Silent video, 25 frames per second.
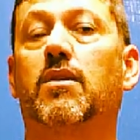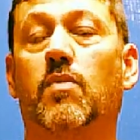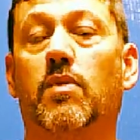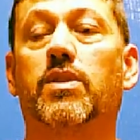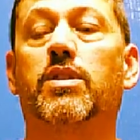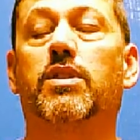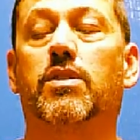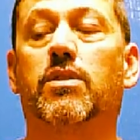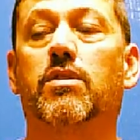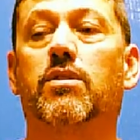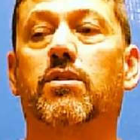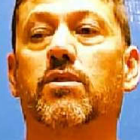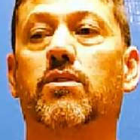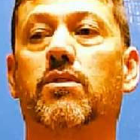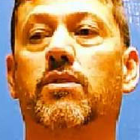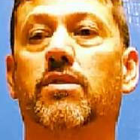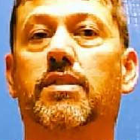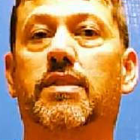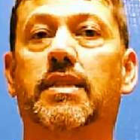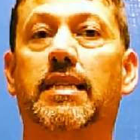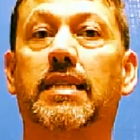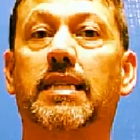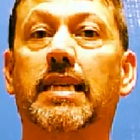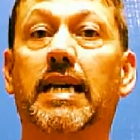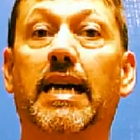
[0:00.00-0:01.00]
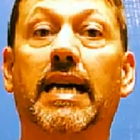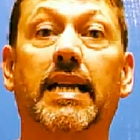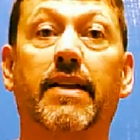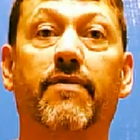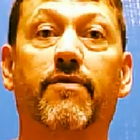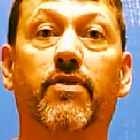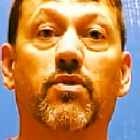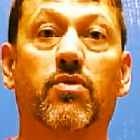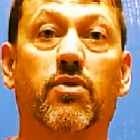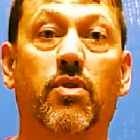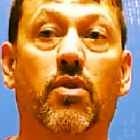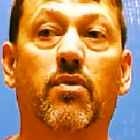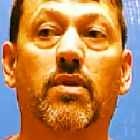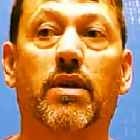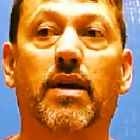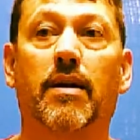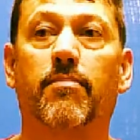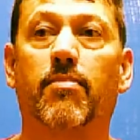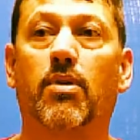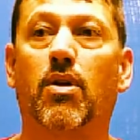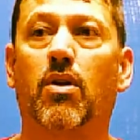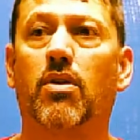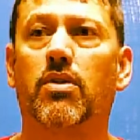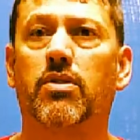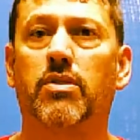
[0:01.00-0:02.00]
which you'll see that if you throw
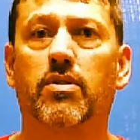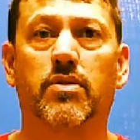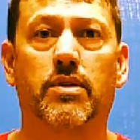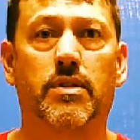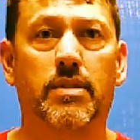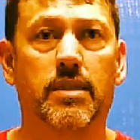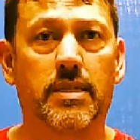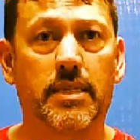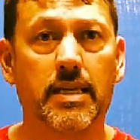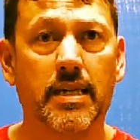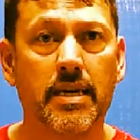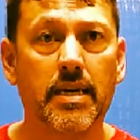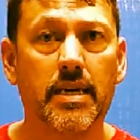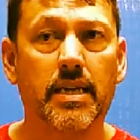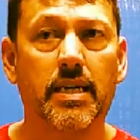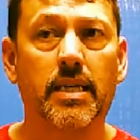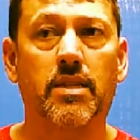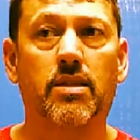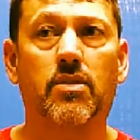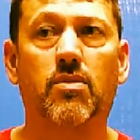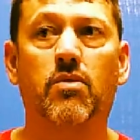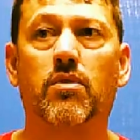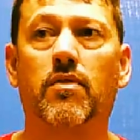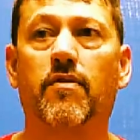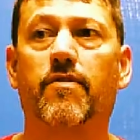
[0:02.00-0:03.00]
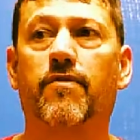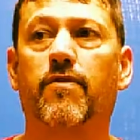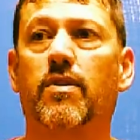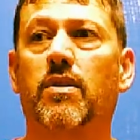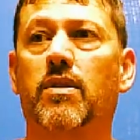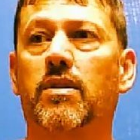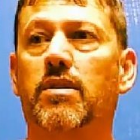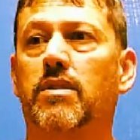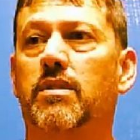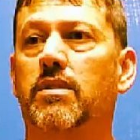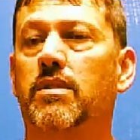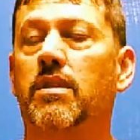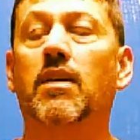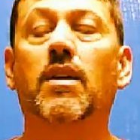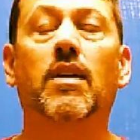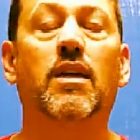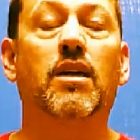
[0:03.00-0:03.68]
that ball, you'll see it get through the fronts.